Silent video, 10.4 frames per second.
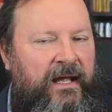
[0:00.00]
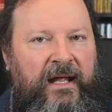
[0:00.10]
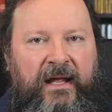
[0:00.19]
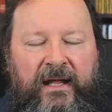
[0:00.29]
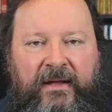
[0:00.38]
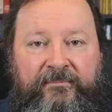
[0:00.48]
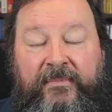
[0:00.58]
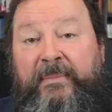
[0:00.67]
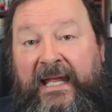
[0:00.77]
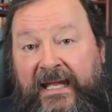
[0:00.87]

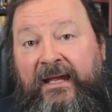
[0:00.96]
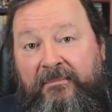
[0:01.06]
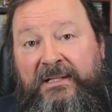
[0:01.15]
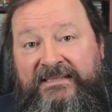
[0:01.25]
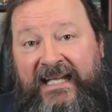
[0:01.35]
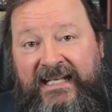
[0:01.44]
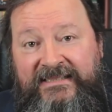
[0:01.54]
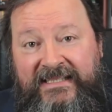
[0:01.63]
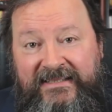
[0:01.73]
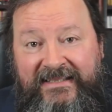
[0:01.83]
making
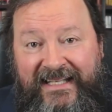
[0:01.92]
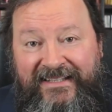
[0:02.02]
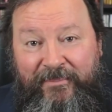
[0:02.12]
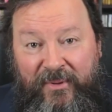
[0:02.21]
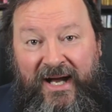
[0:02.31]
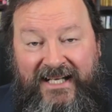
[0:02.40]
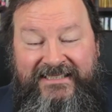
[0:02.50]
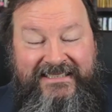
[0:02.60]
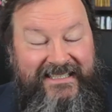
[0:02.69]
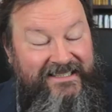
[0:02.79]
mistakes in the
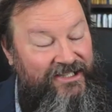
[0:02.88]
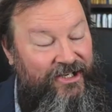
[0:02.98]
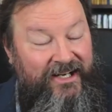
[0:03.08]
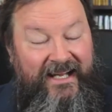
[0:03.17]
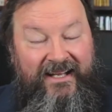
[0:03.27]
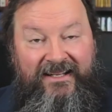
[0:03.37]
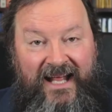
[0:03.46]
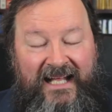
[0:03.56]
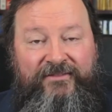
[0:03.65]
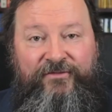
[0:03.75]
process and learning a
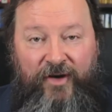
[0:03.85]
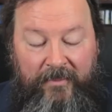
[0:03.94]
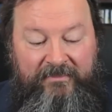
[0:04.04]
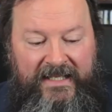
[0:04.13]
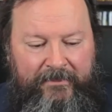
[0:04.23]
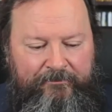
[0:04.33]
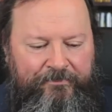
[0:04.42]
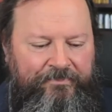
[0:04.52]
lot from them.